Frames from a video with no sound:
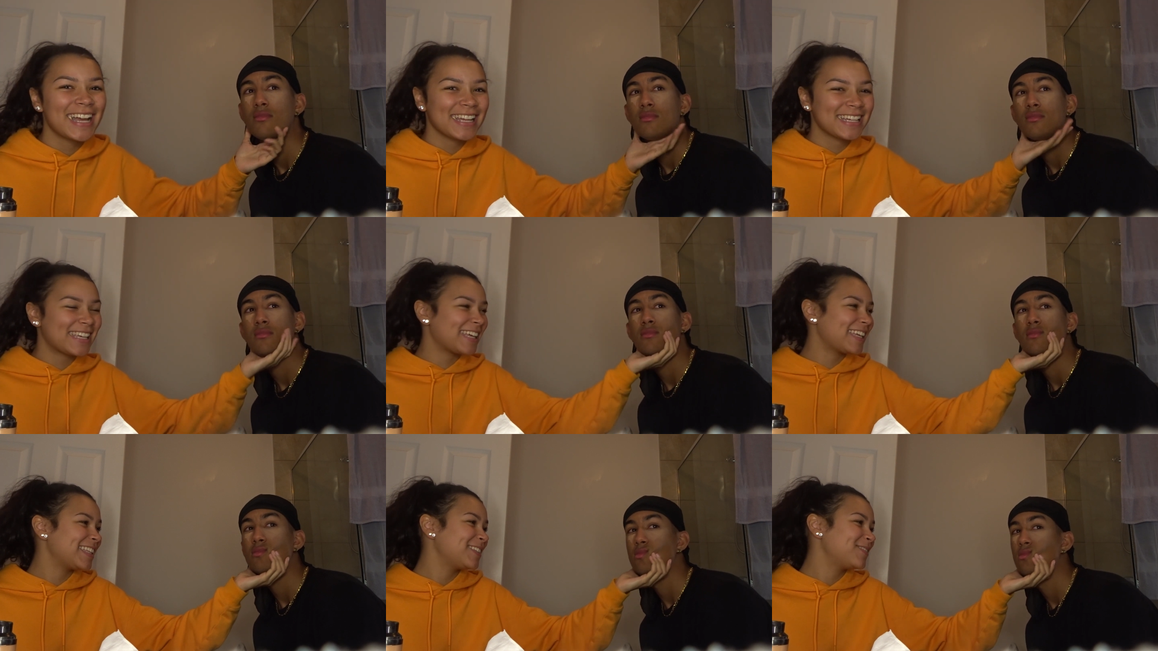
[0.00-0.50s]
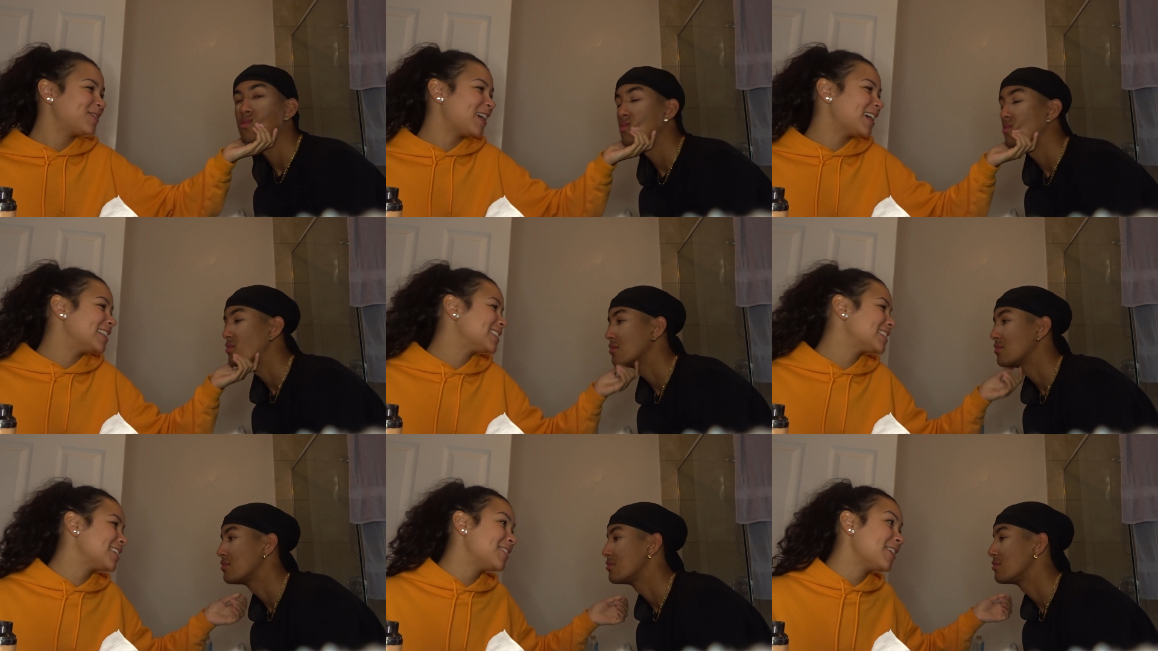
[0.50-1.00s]
Speaker 1: okay,
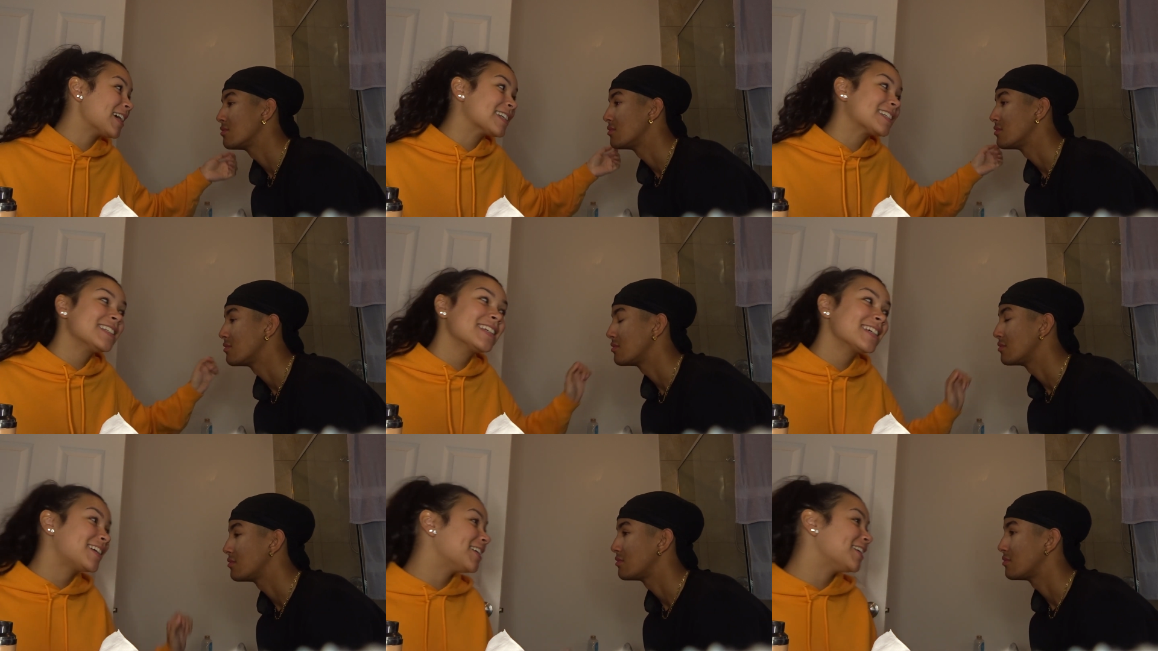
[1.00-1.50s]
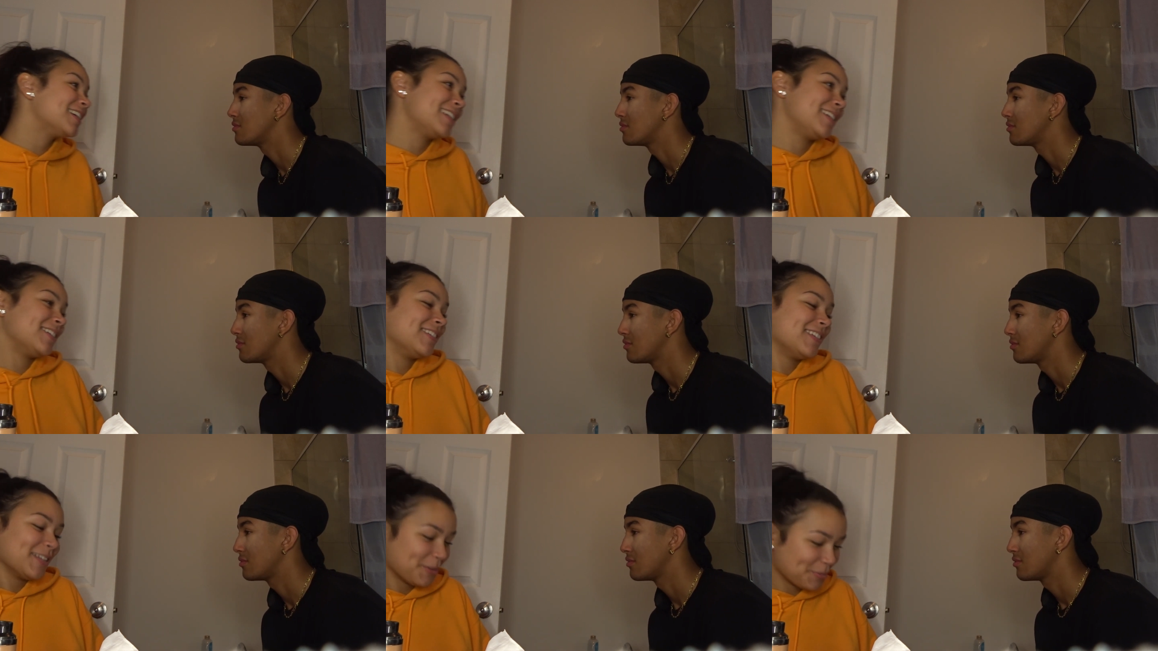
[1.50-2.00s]
but you actually look
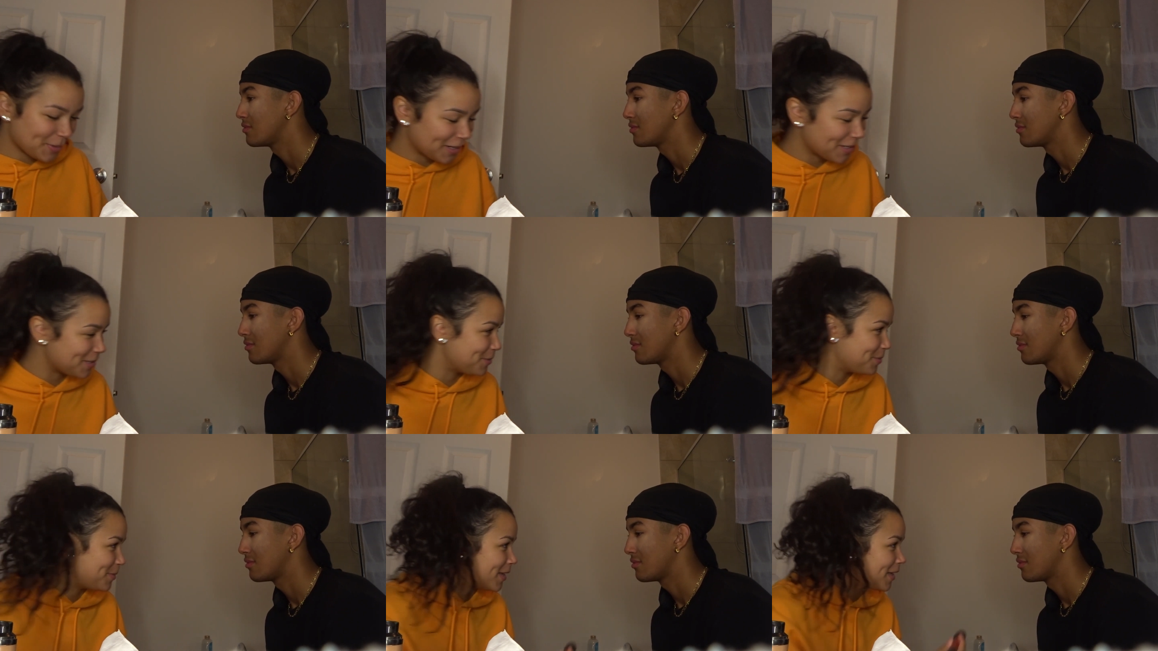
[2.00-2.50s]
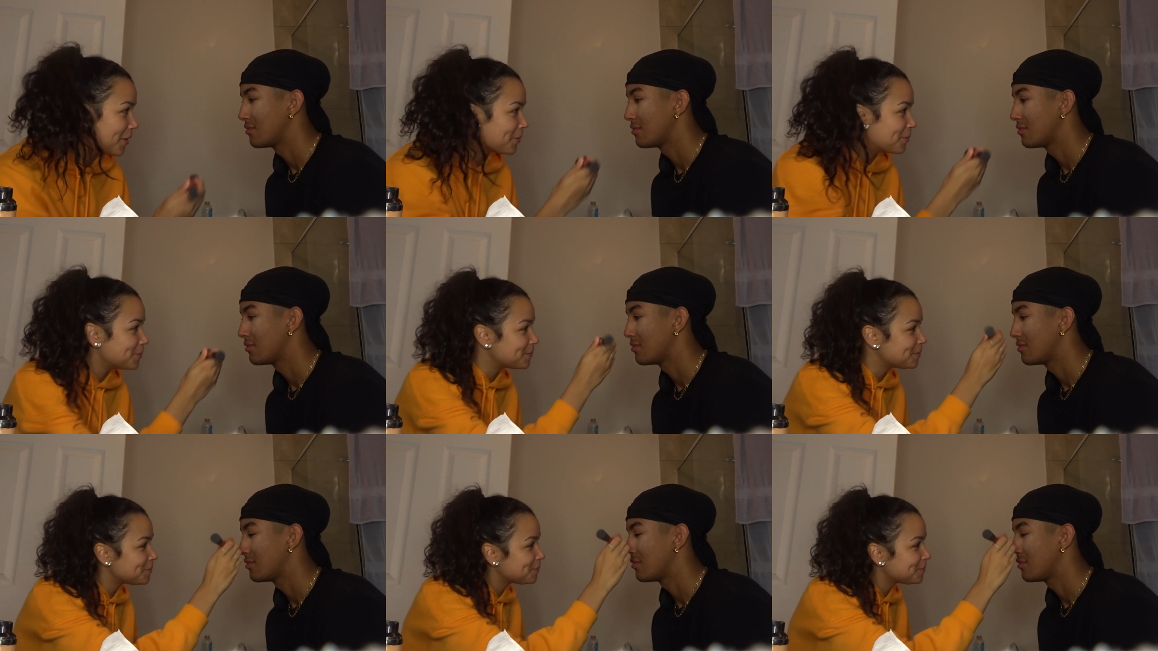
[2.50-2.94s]
good, yo. You look better than me.